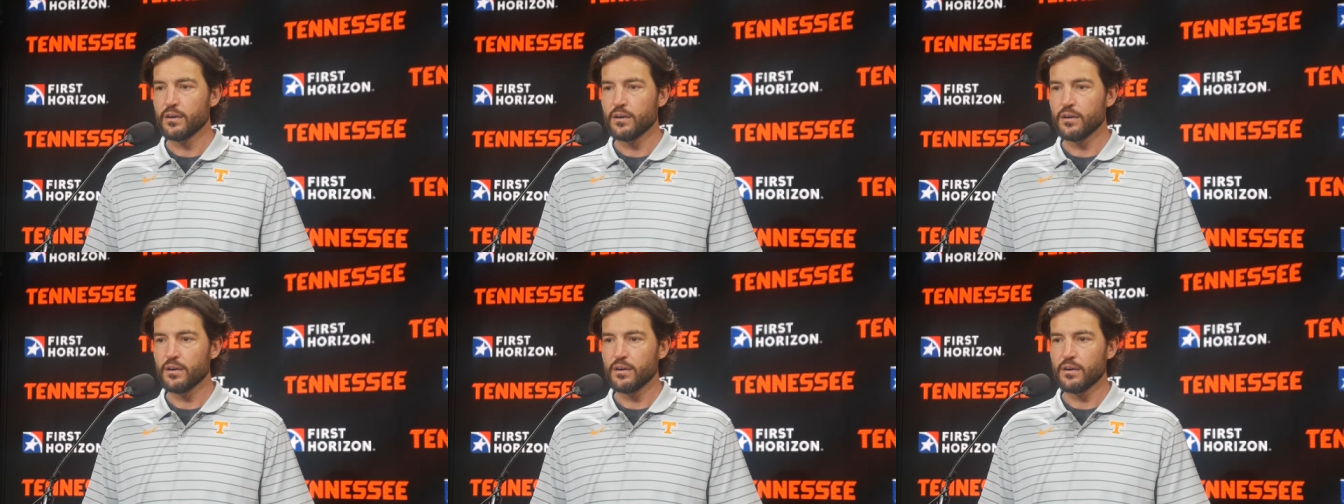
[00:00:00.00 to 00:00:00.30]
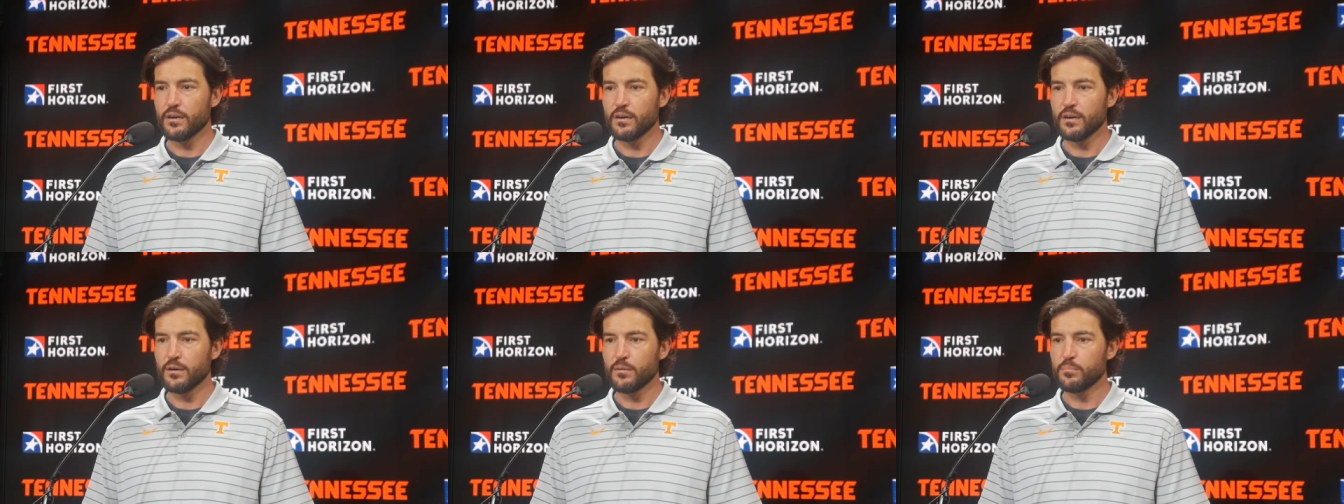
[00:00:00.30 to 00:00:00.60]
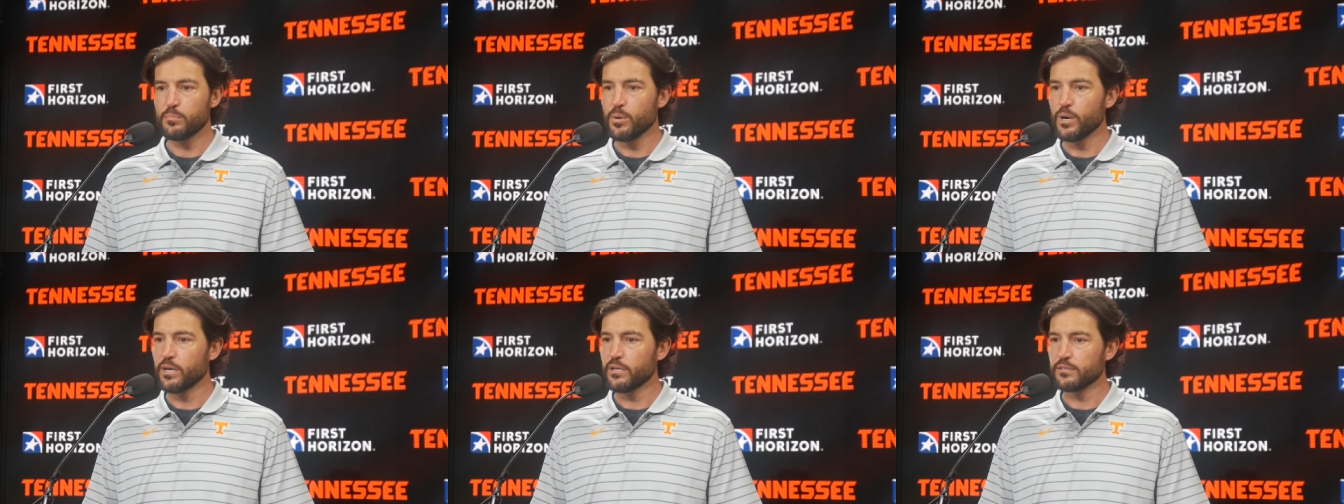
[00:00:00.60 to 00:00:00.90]

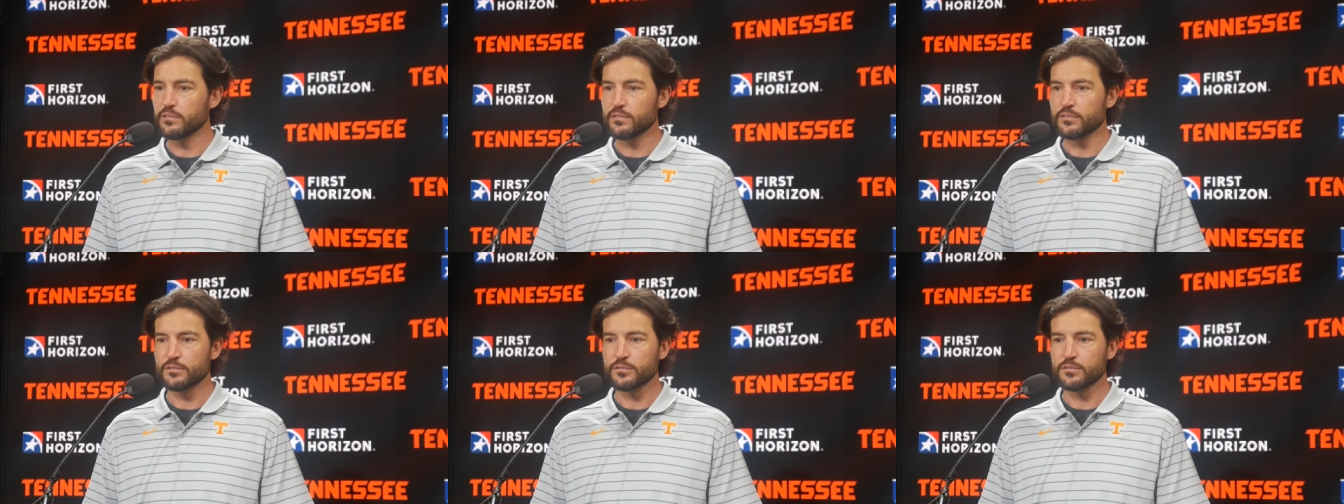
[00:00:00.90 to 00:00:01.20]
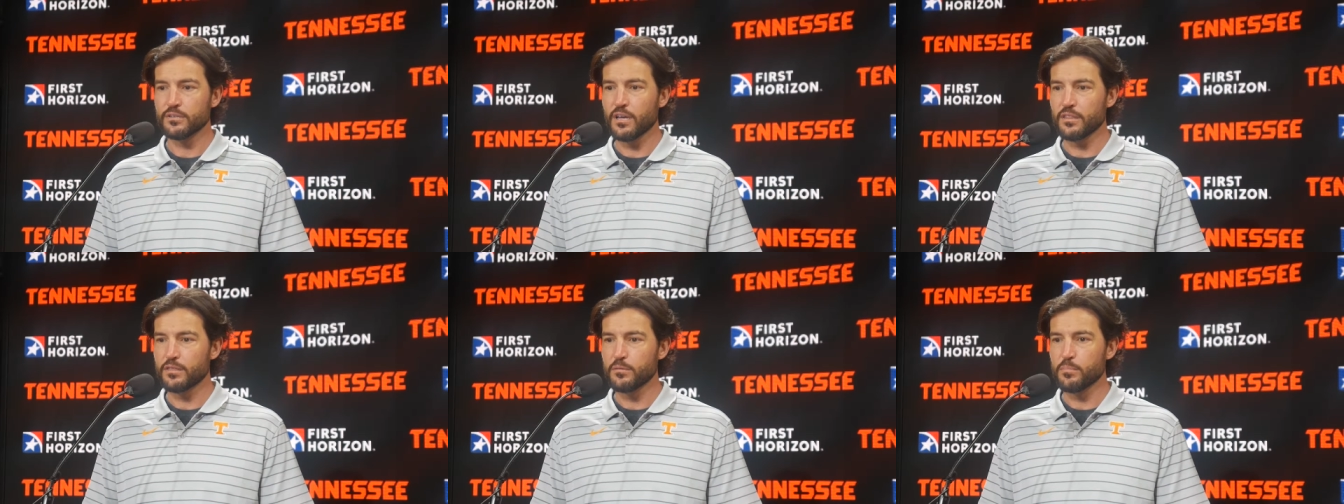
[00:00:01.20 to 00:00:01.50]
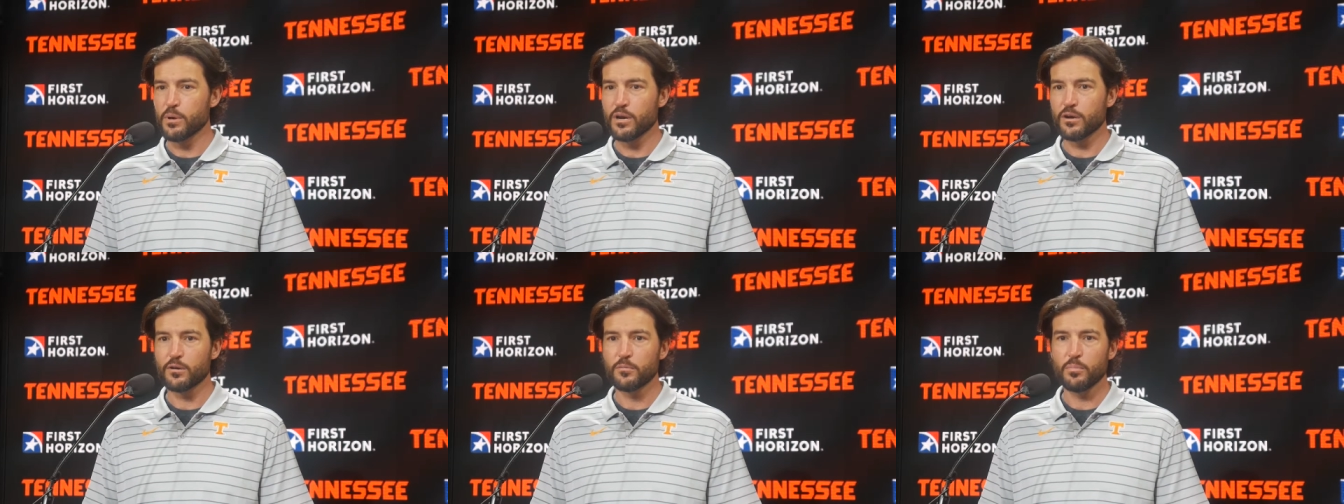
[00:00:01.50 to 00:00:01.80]
But there's
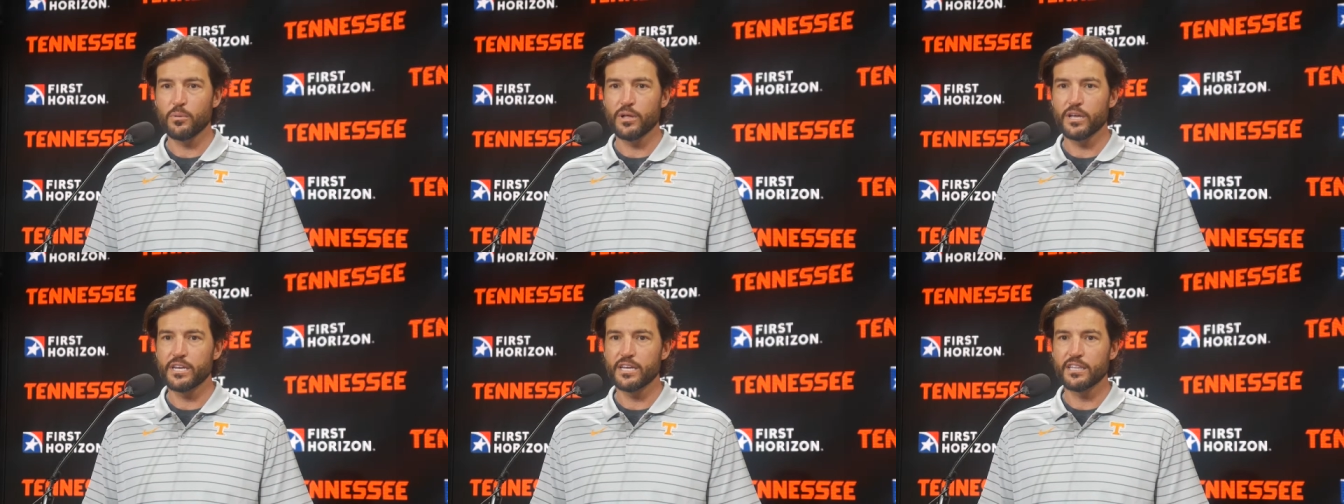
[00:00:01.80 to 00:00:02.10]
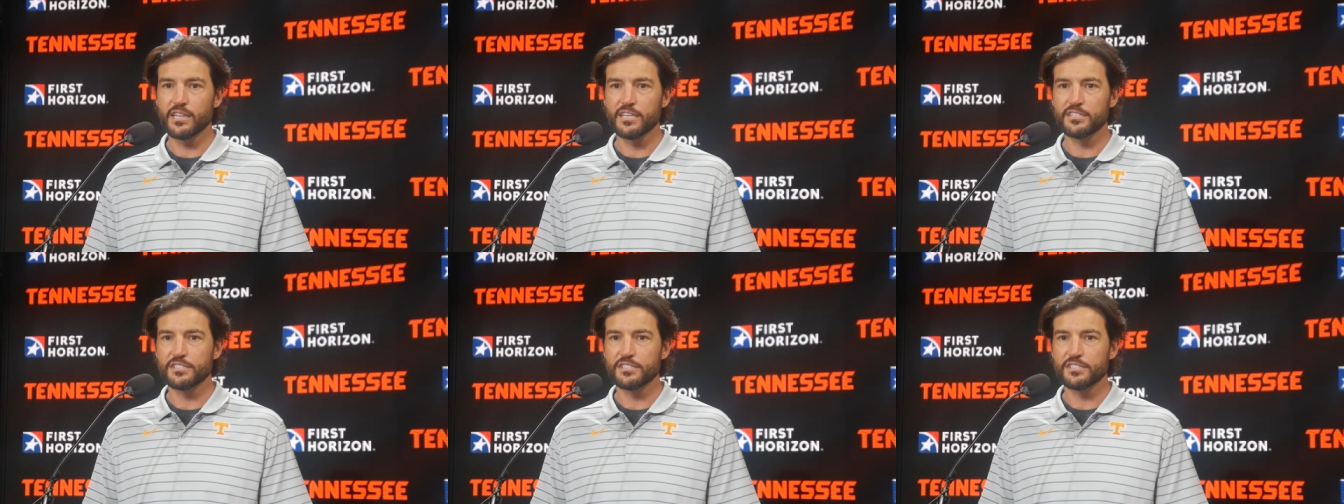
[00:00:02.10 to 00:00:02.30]
nothing better than playing in